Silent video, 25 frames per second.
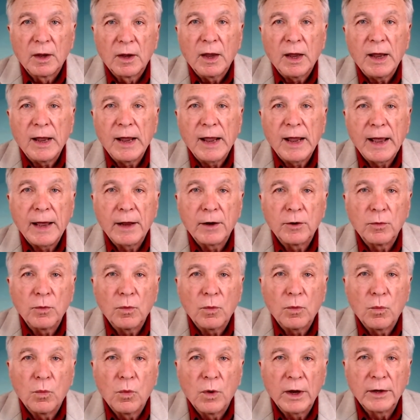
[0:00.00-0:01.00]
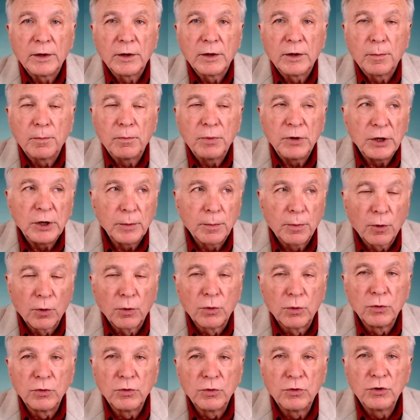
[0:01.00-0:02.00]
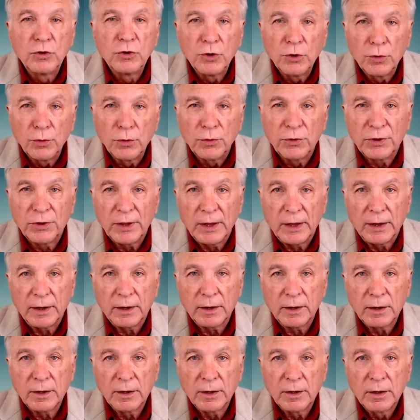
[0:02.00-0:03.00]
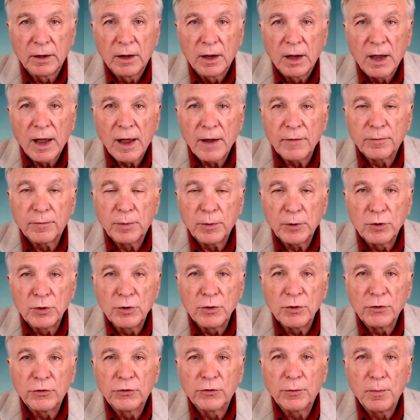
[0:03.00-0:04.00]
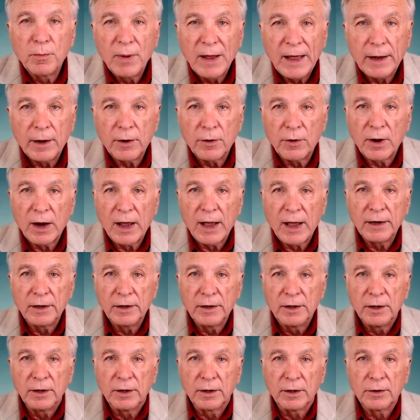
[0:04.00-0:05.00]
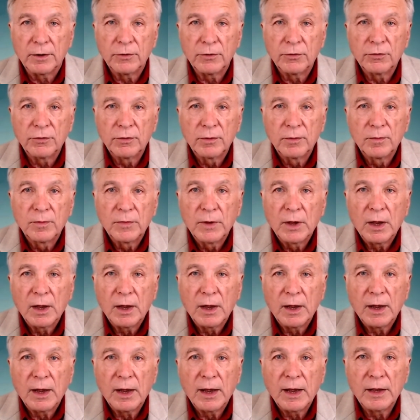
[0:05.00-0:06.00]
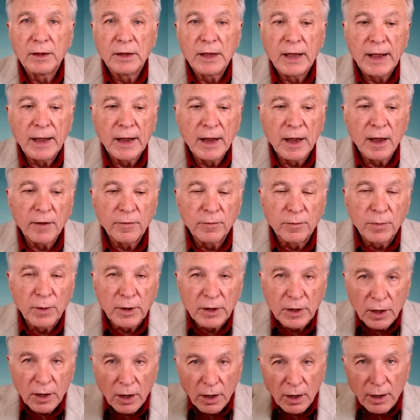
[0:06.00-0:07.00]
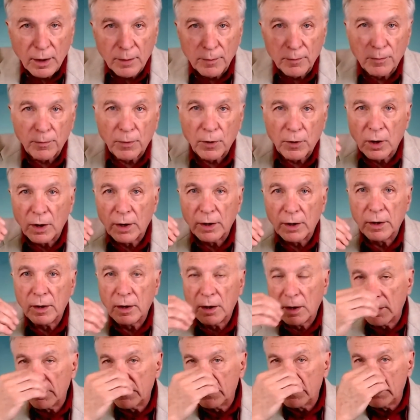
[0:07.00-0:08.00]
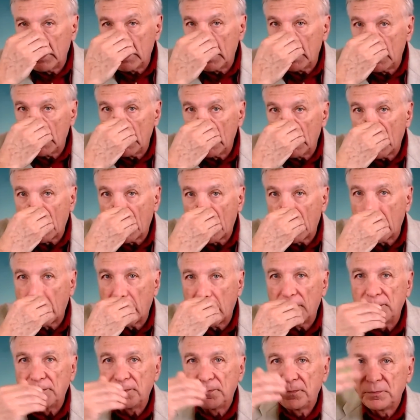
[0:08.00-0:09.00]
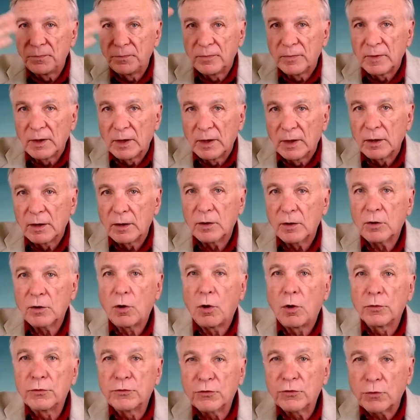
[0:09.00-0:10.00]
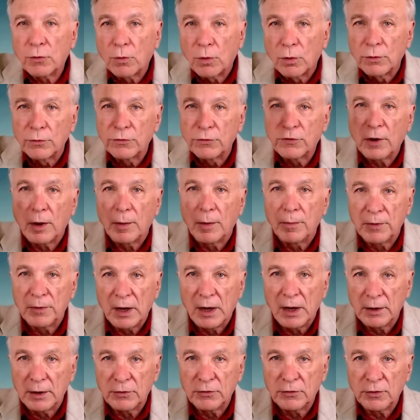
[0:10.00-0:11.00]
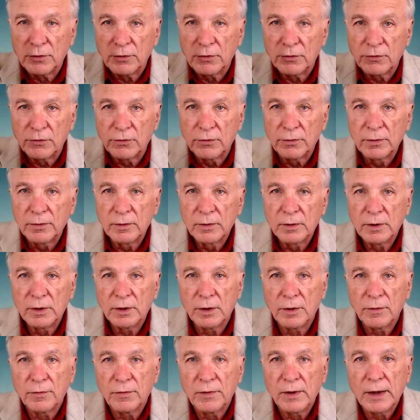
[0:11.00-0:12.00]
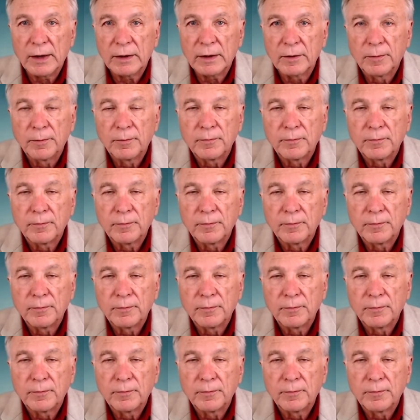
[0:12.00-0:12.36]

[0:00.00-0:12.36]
And when the people who do think have produced better ideas and they have become part of the um, cultural subconscious, in effect,